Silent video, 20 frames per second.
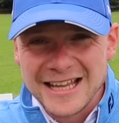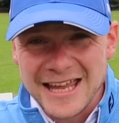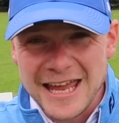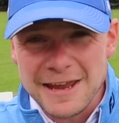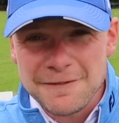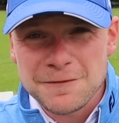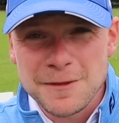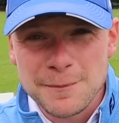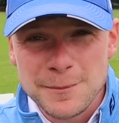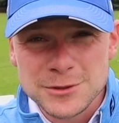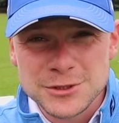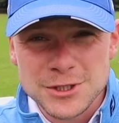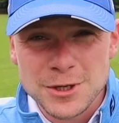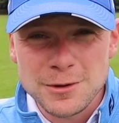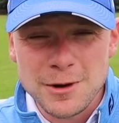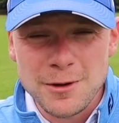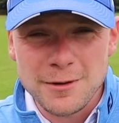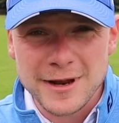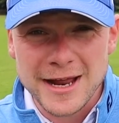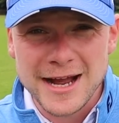If the
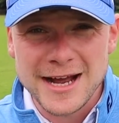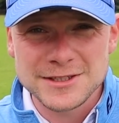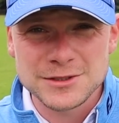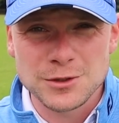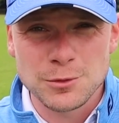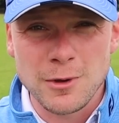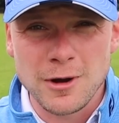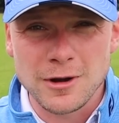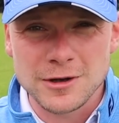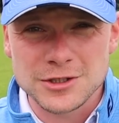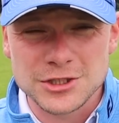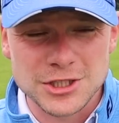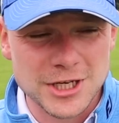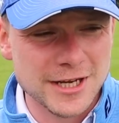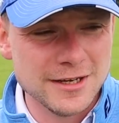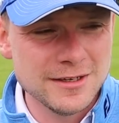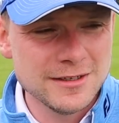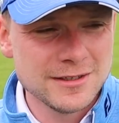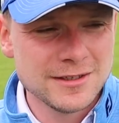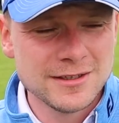Mizuno guys are
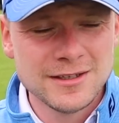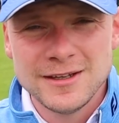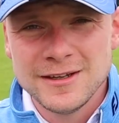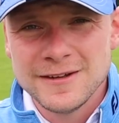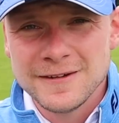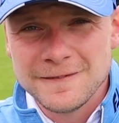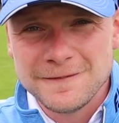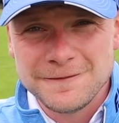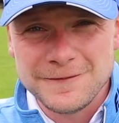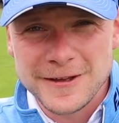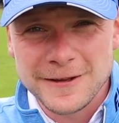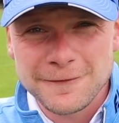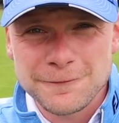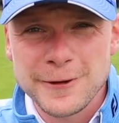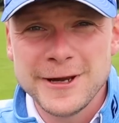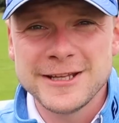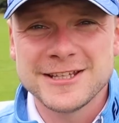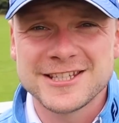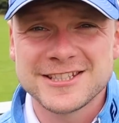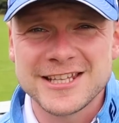watching, feel
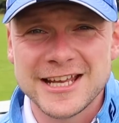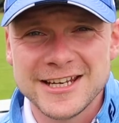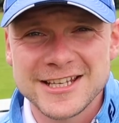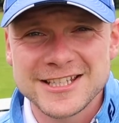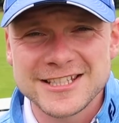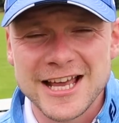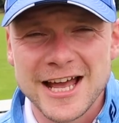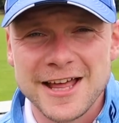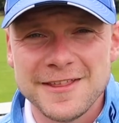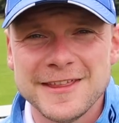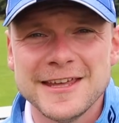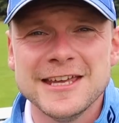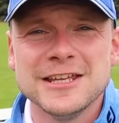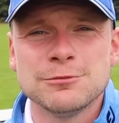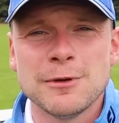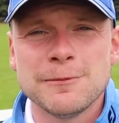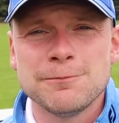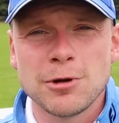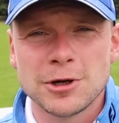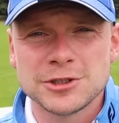free to send a set of
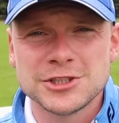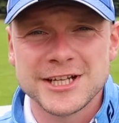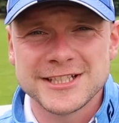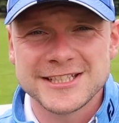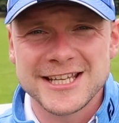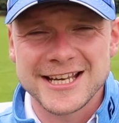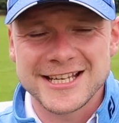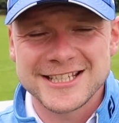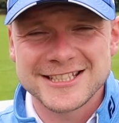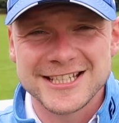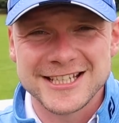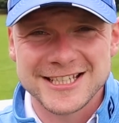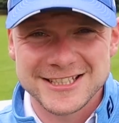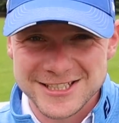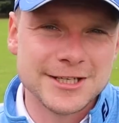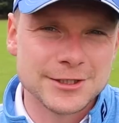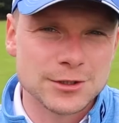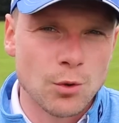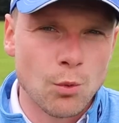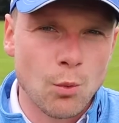these with Project
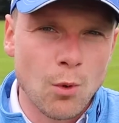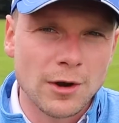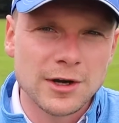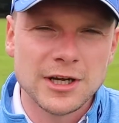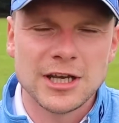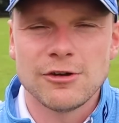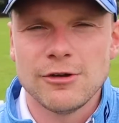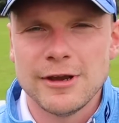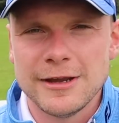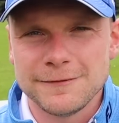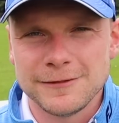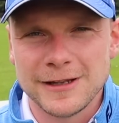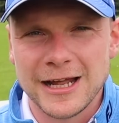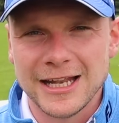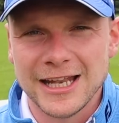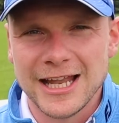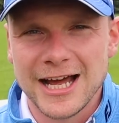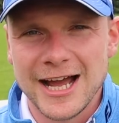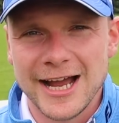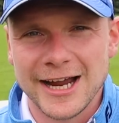X6's 1 degree
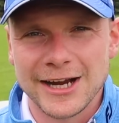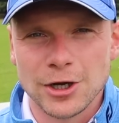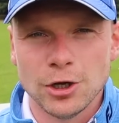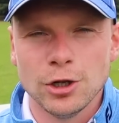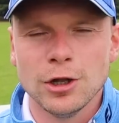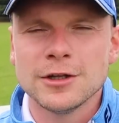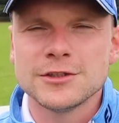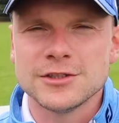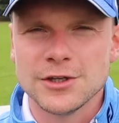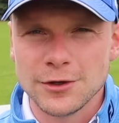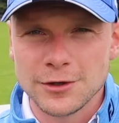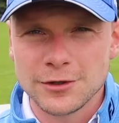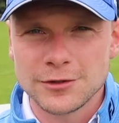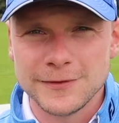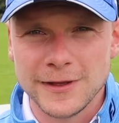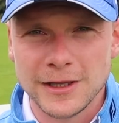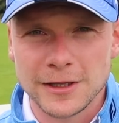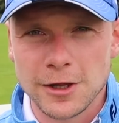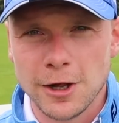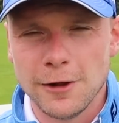flat lie angle to
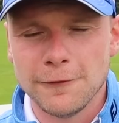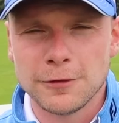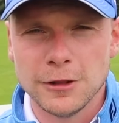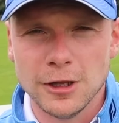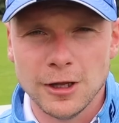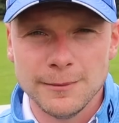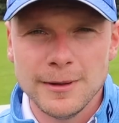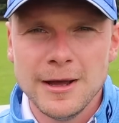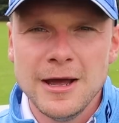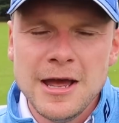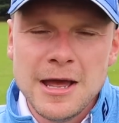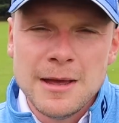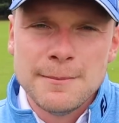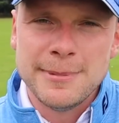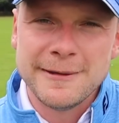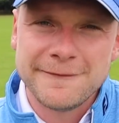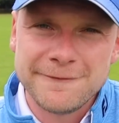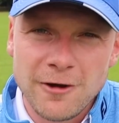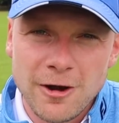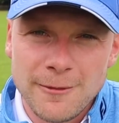Huddersfield Golf Club
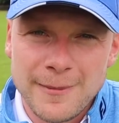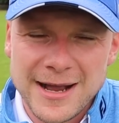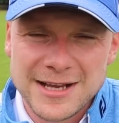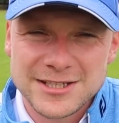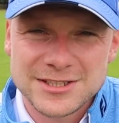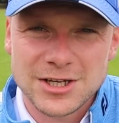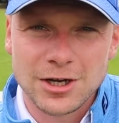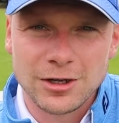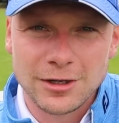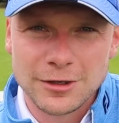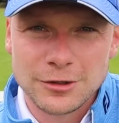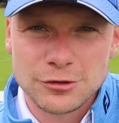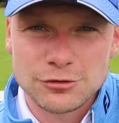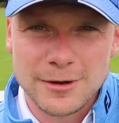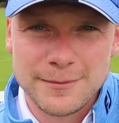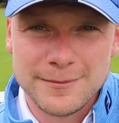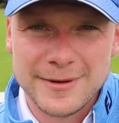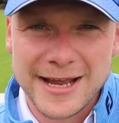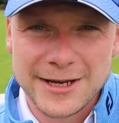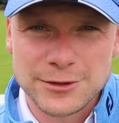before my Scotland
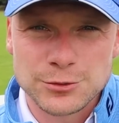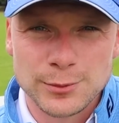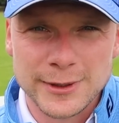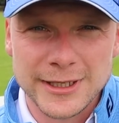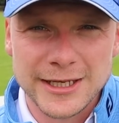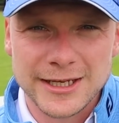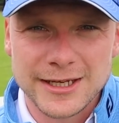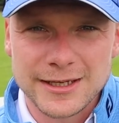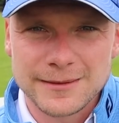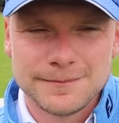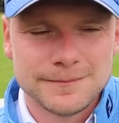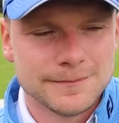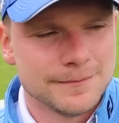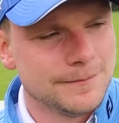trip next week.